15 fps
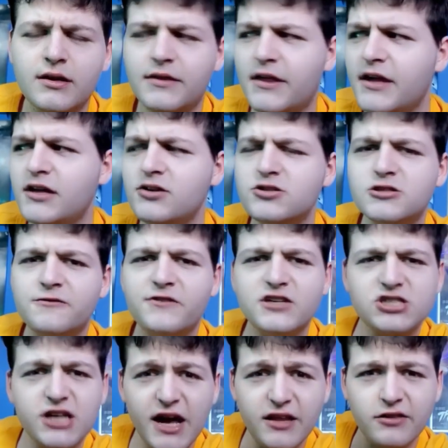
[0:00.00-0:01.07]
They use
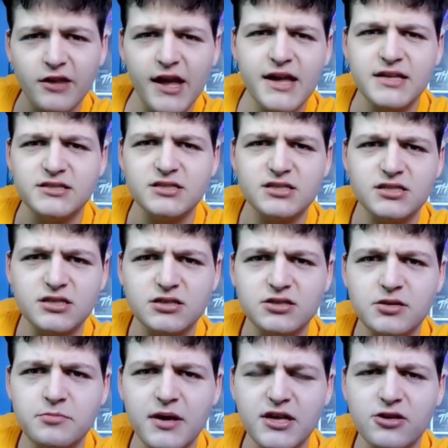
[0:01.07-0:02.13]
fisheye lens
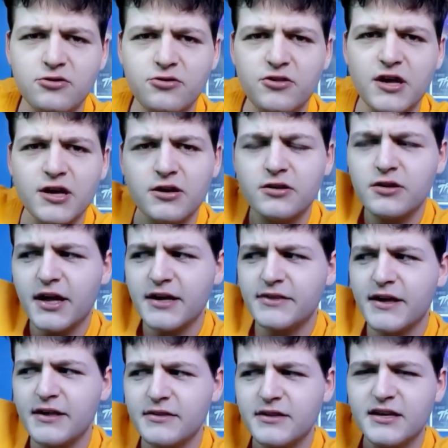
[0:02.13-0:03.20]
to make you think, like,
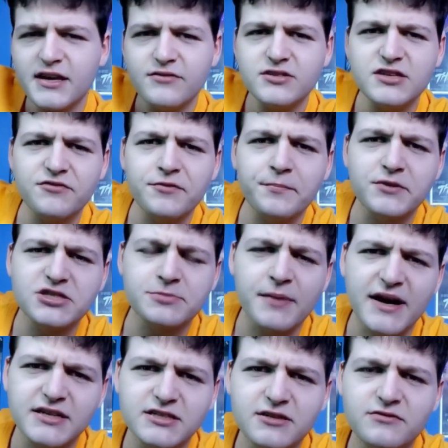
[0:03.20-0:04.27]
to give a different
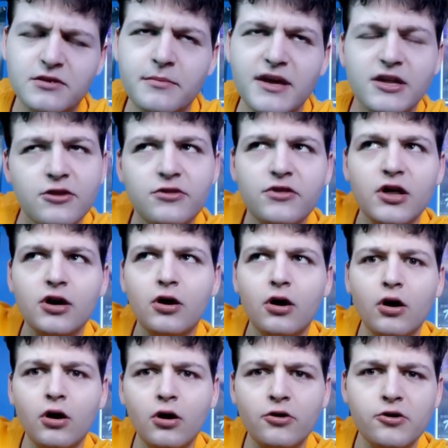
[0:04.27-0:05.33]
perspective, to make you think,
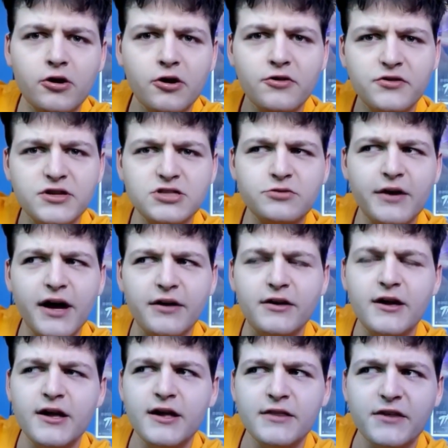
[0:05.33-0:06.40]
oh, the Earth is round.
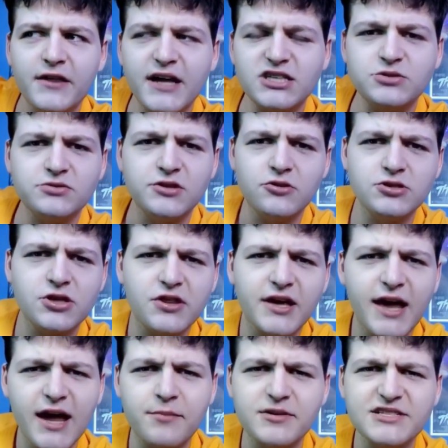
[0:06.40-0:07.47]
Those are the
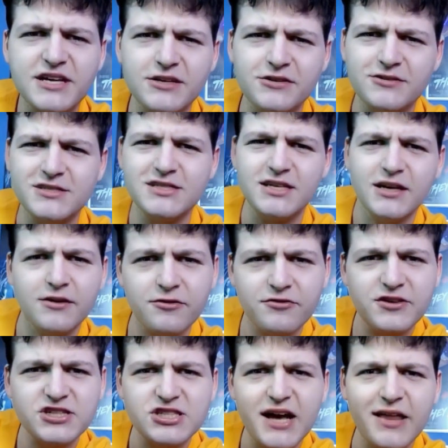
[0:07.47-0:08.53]
cameras that you see, or
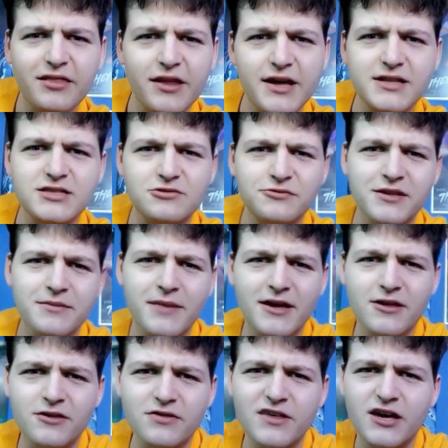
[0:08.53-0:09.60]
fisheye lens, when they make
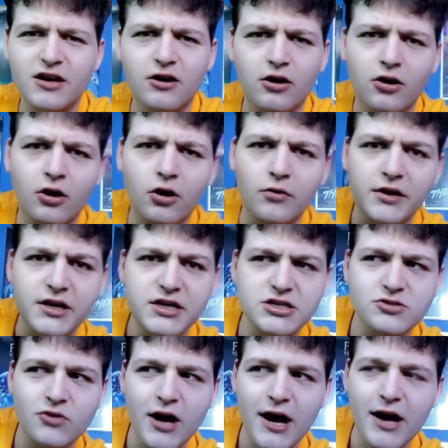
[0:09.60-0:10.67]
you think, oh, it is
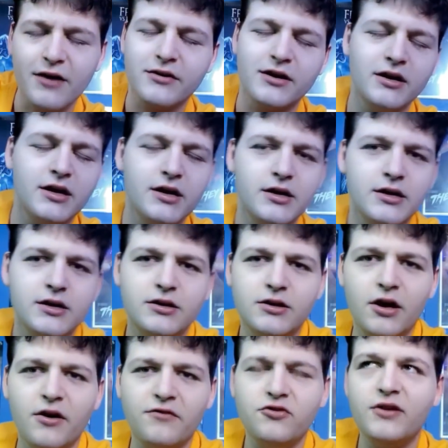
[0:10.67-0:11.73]
round.
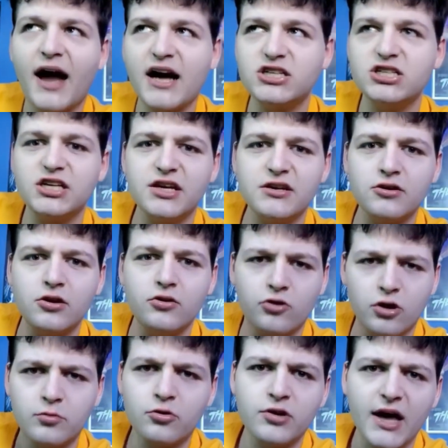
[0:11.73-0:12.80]
No, if you actually get a
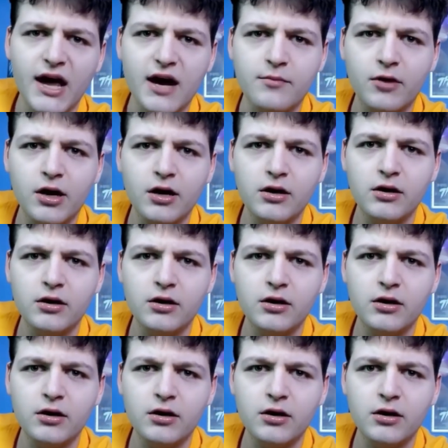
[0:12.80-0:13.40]
normal camera